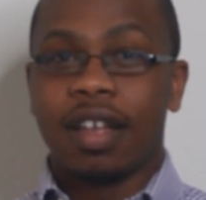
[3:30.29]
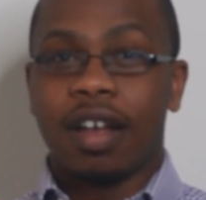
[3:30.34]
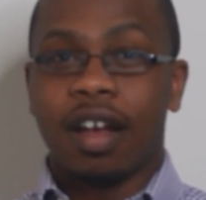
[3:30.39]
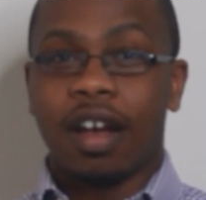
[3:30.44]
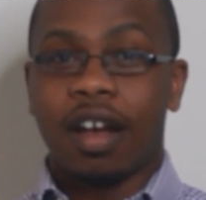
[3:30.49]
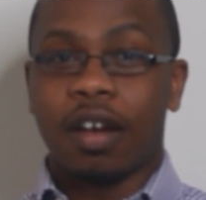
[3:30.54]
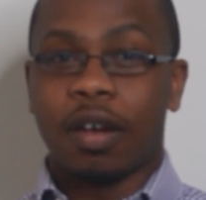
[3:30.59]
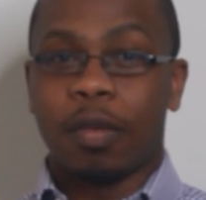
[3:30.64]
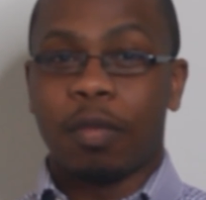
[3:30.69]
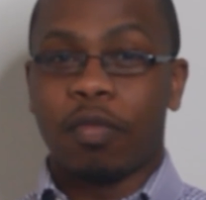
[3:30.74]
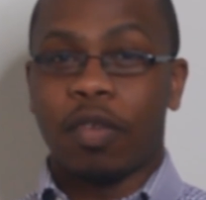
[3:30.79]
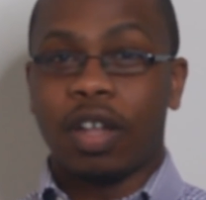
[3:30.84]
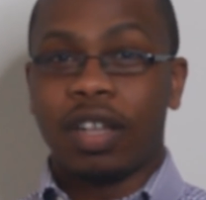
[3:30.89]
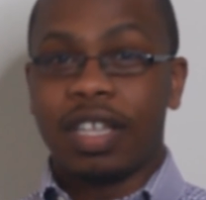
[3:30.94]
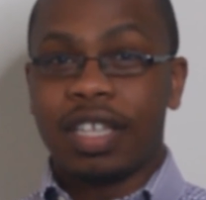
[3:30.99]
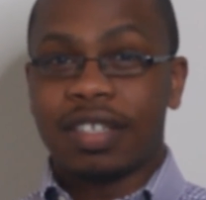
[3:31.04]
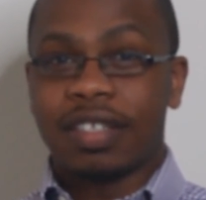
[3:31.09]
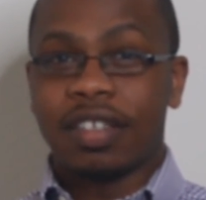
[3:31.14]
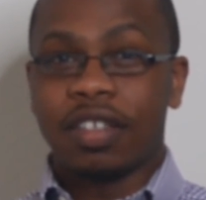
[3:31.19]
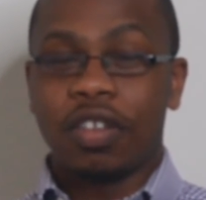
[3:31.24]
um, at
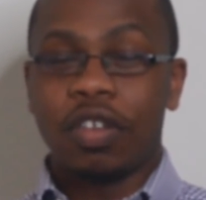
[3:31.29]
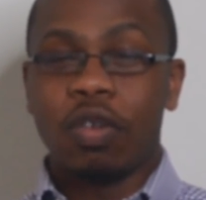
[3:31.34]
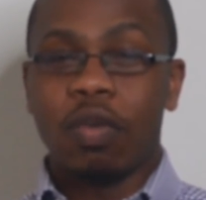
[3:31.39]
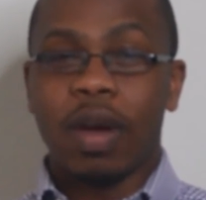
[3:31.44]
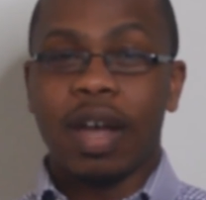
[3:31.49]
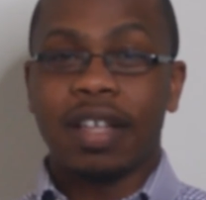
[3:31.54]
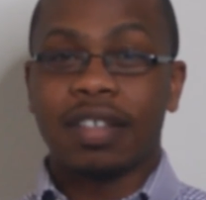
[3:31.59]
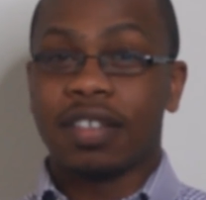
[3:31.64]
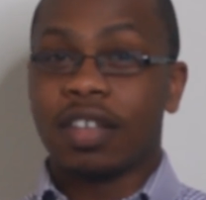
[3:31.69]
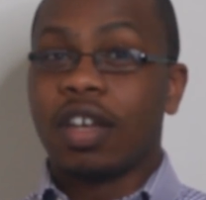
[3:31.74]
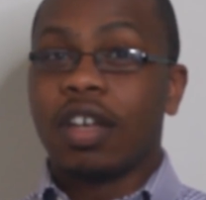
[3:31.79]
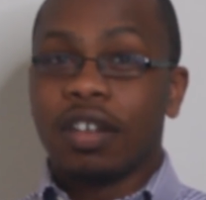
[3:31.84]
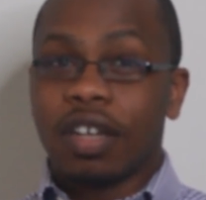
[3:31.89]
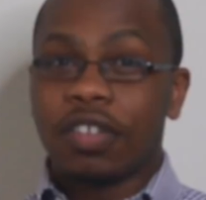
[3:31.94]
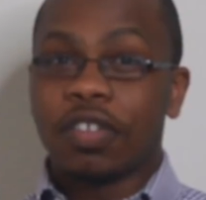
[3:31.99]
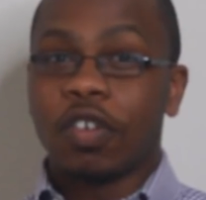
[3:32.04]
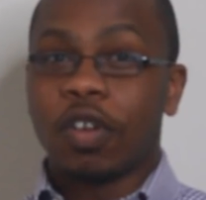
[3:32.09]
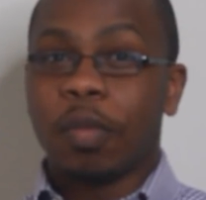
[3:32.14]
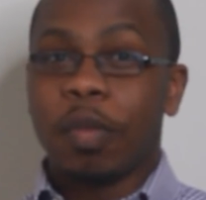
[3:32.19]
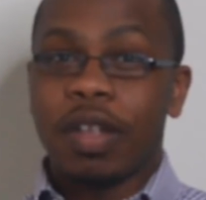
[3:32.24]
least in the US,
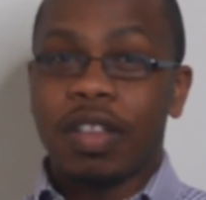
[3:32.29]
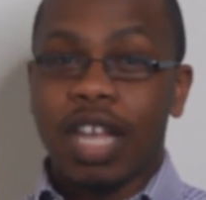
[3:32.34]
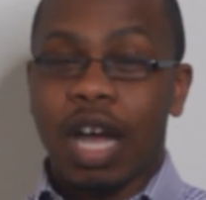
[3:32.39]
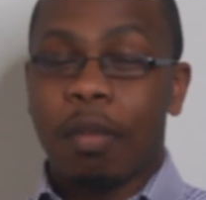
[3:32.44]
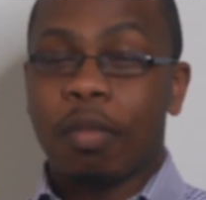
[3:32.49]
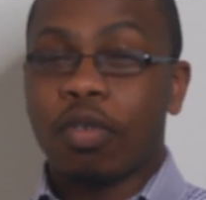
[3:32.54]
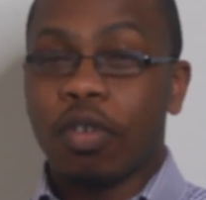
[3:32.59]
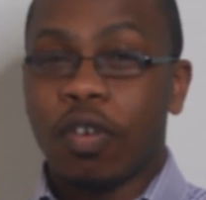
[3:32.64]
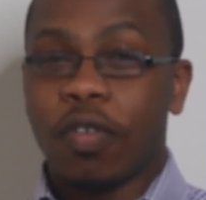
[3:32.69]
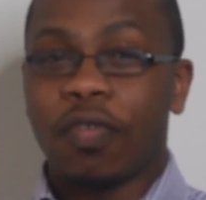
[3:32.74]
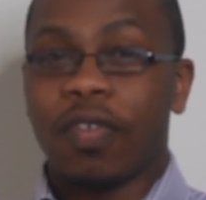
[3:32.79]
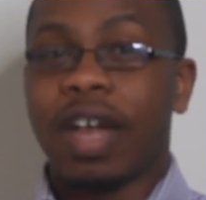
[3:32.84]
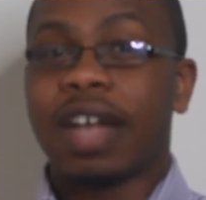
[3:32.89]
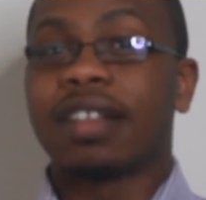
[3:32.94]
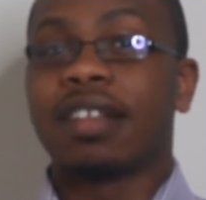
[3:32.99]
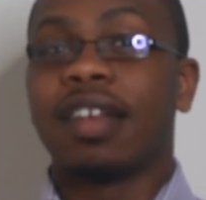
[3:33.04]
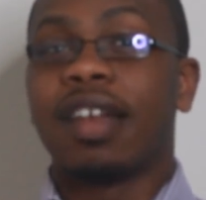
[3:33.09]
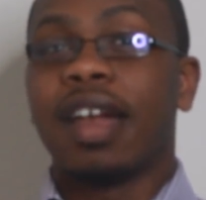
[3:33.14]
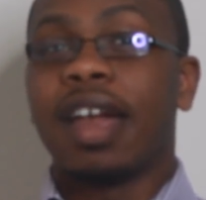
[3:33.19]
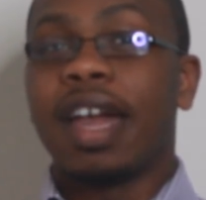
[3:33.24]
there's gonna be a domino
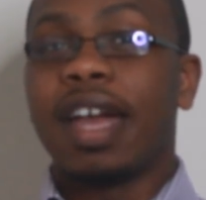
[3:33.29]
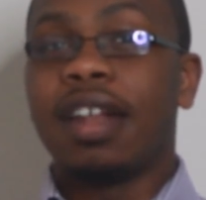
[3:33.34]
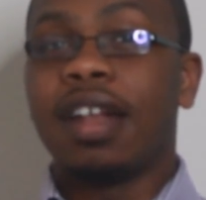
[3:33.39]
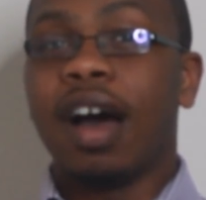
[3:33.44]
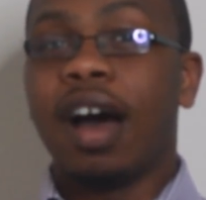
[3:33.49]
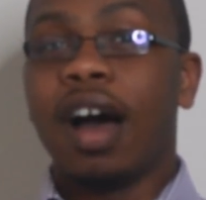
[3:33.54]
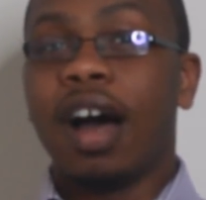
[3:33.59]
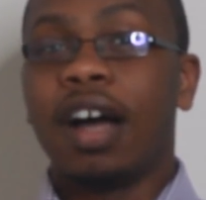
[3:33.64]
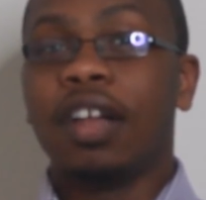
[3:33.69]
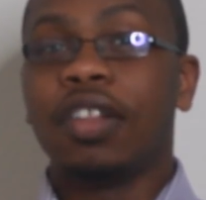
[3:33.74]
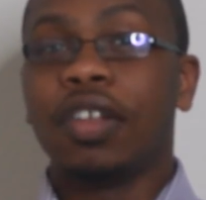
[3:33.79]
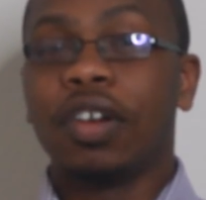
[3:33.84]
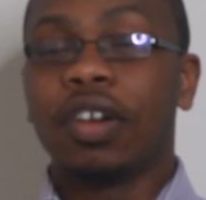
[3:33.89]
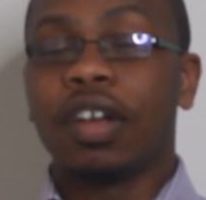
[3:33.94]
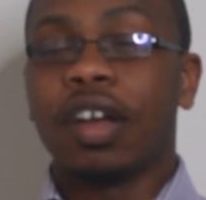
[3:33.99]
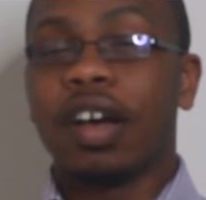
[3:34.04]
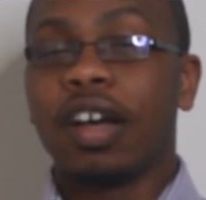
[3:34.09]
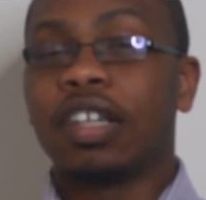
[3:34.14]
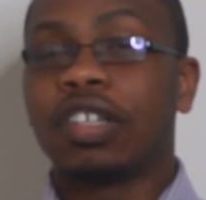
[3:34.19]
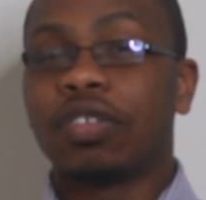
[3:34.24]
effect and other
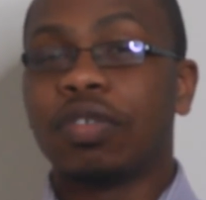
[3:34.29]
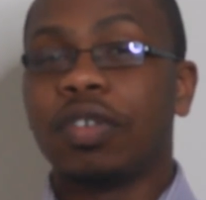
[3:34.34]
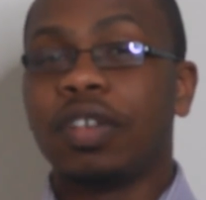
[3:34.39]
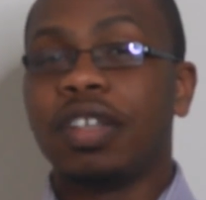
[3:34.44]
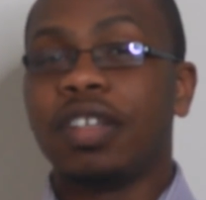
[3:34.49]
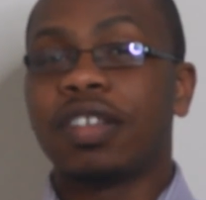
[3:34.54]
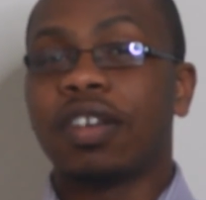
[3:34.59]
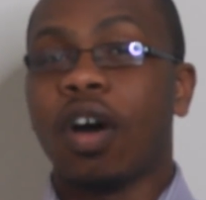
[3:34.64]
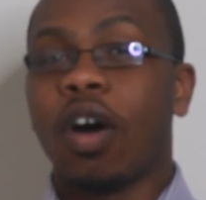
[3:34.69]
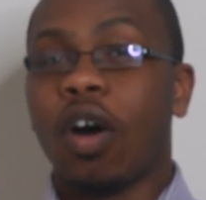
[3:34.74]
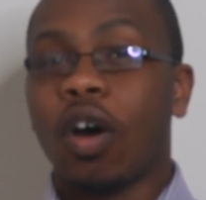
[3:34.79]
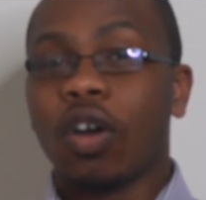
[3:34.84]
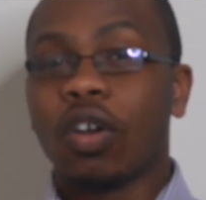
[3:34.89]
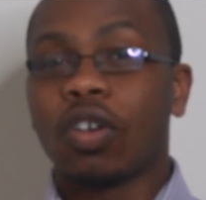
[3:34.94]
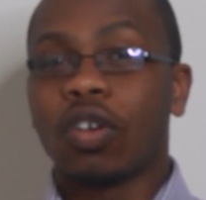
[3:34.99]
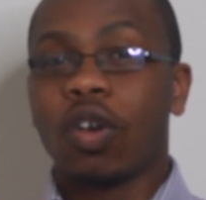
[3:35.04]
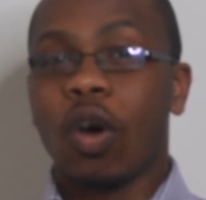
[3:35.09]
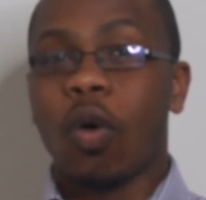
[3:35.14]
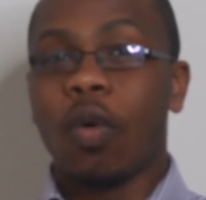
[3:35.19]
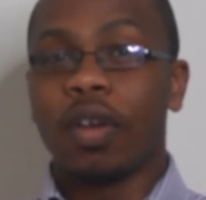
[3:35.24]
countries are
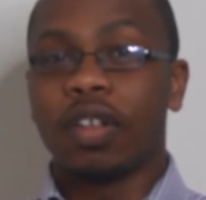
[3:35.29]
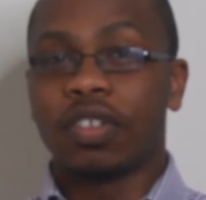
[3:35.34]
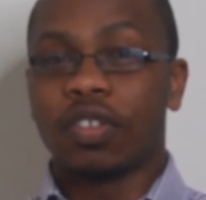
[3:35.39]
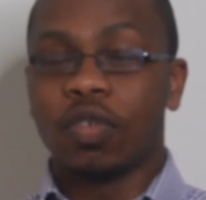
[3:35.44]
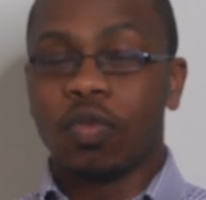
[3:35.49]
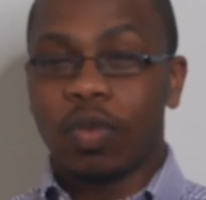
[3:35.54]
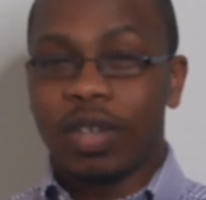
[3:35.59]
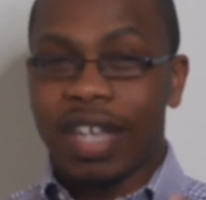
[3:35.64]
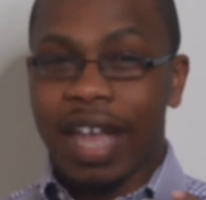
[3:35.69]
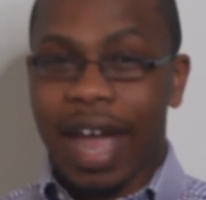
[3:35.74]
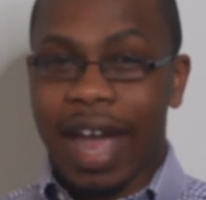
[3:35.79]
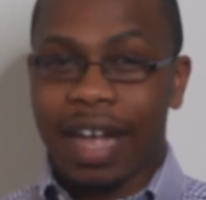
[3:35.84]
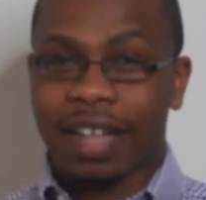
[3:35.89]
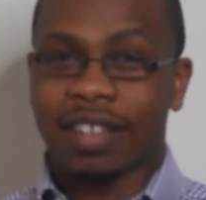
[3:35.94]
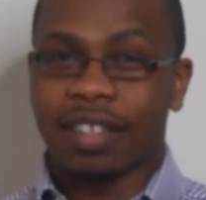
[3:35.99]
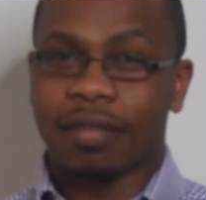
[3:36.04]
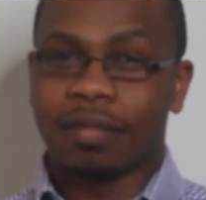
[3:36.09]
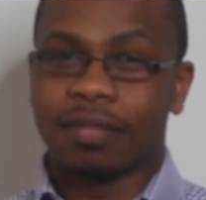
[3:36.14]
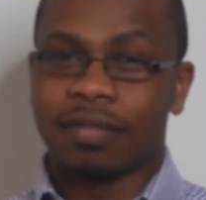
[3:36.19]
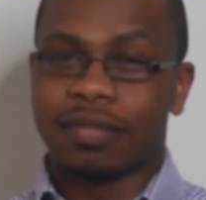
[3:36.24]
going to
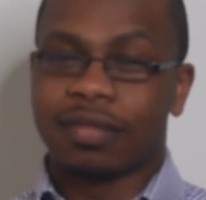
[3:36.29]
react.